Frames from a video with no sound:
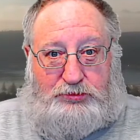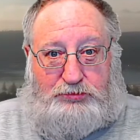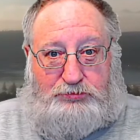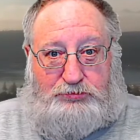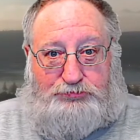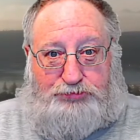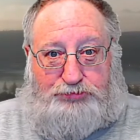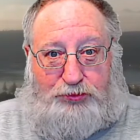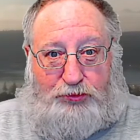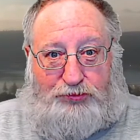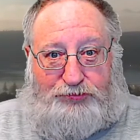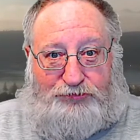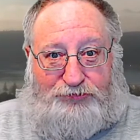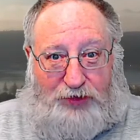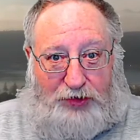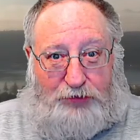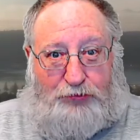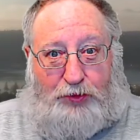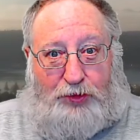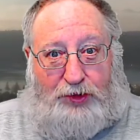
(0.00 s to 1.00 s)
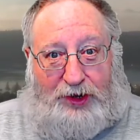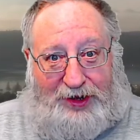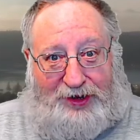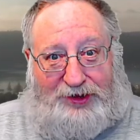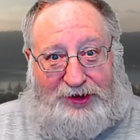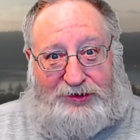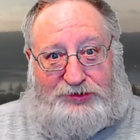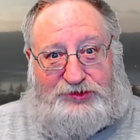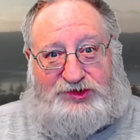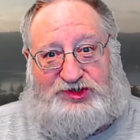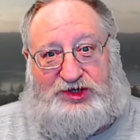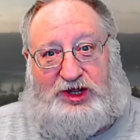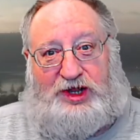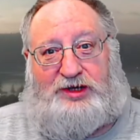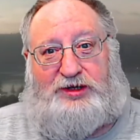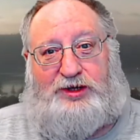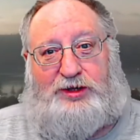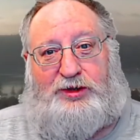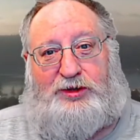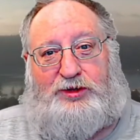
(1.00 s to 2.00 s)
both federal and
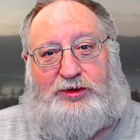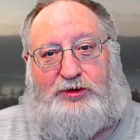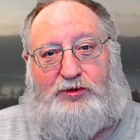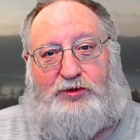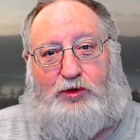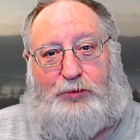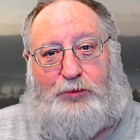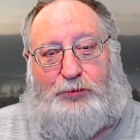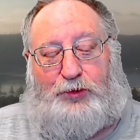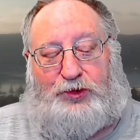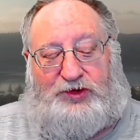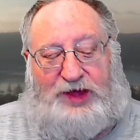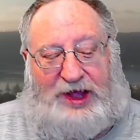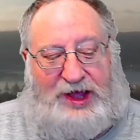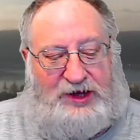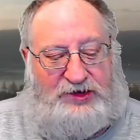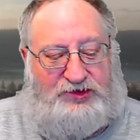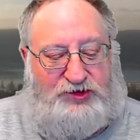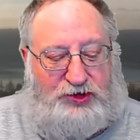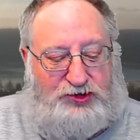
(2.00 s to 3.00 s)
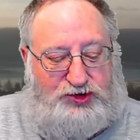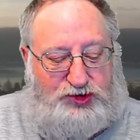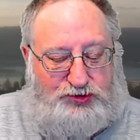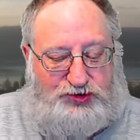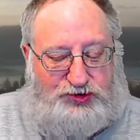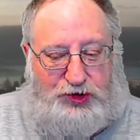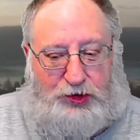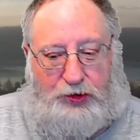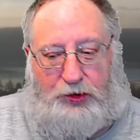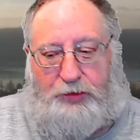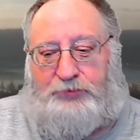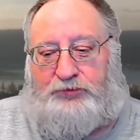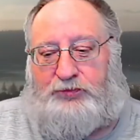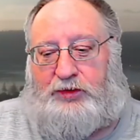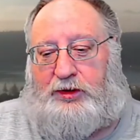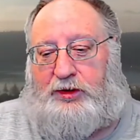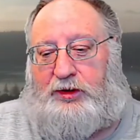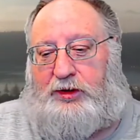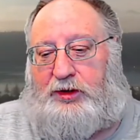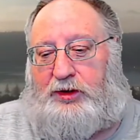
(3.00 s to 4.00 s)
state corporate tax issues here,
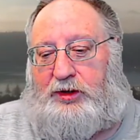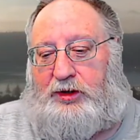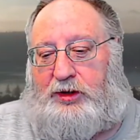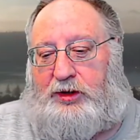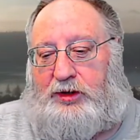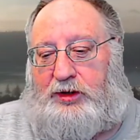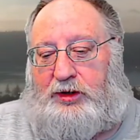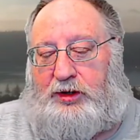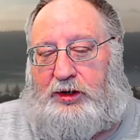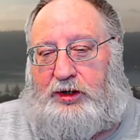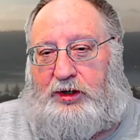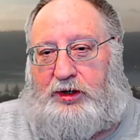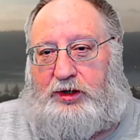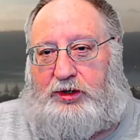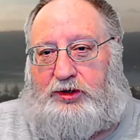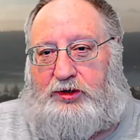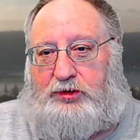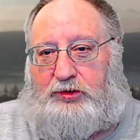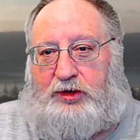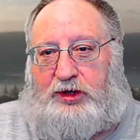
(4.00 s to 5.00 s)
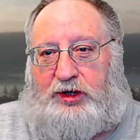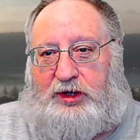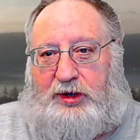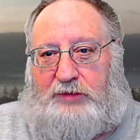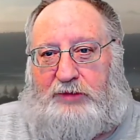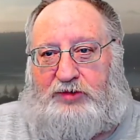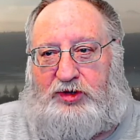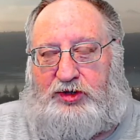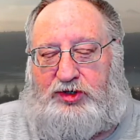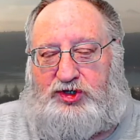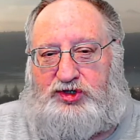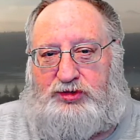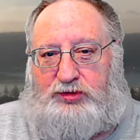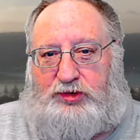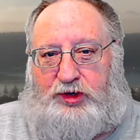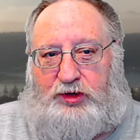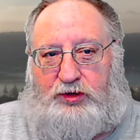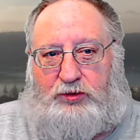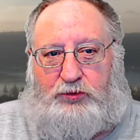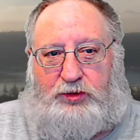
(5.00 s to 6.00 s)
you're going to have an issue
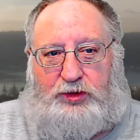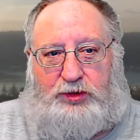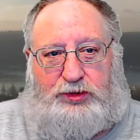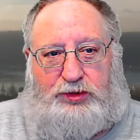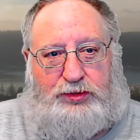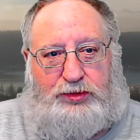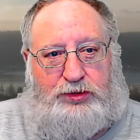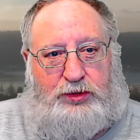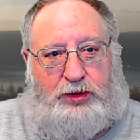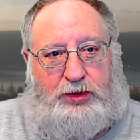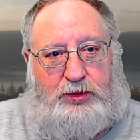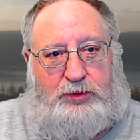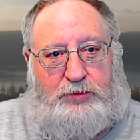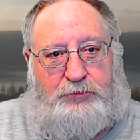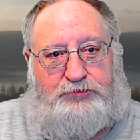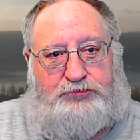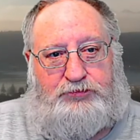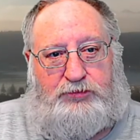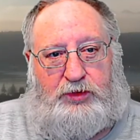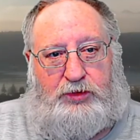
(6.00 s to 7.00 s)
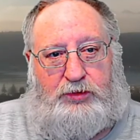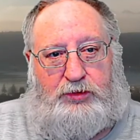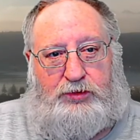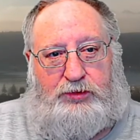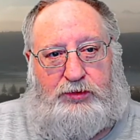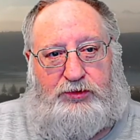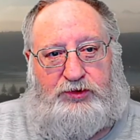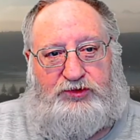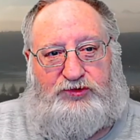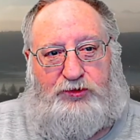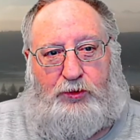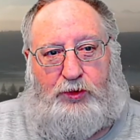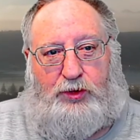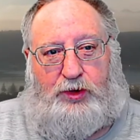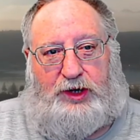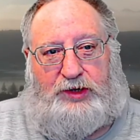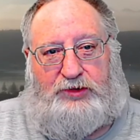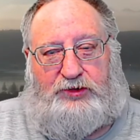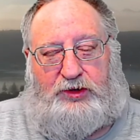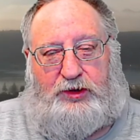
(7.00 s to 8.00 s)
here with this whole
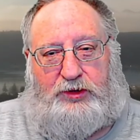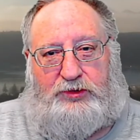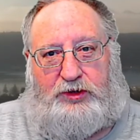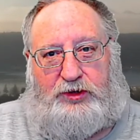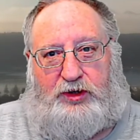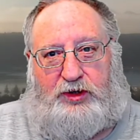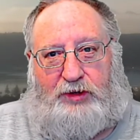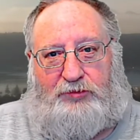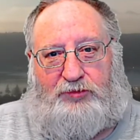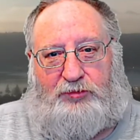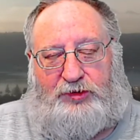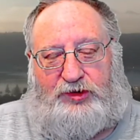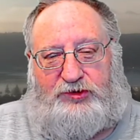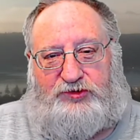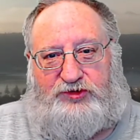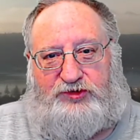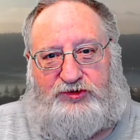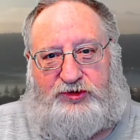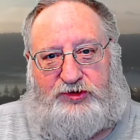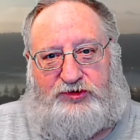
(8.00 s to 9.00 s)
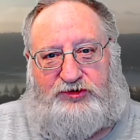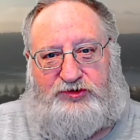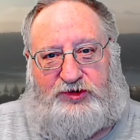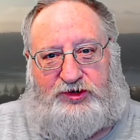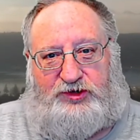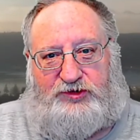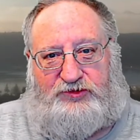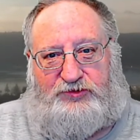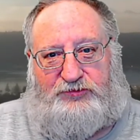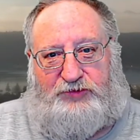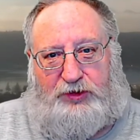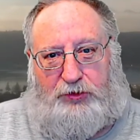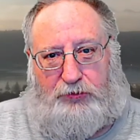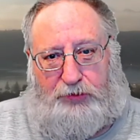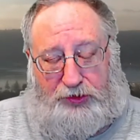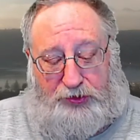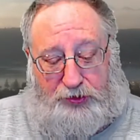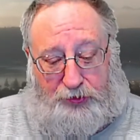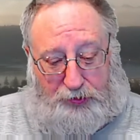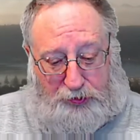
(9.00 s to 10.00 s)
idea that government is just going to stick its finger
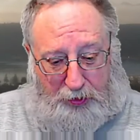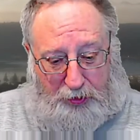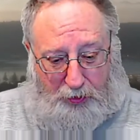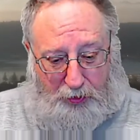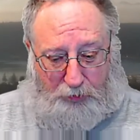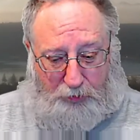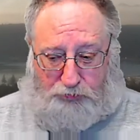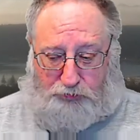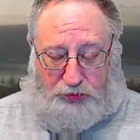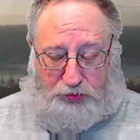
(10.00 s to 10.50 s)
in here and go, we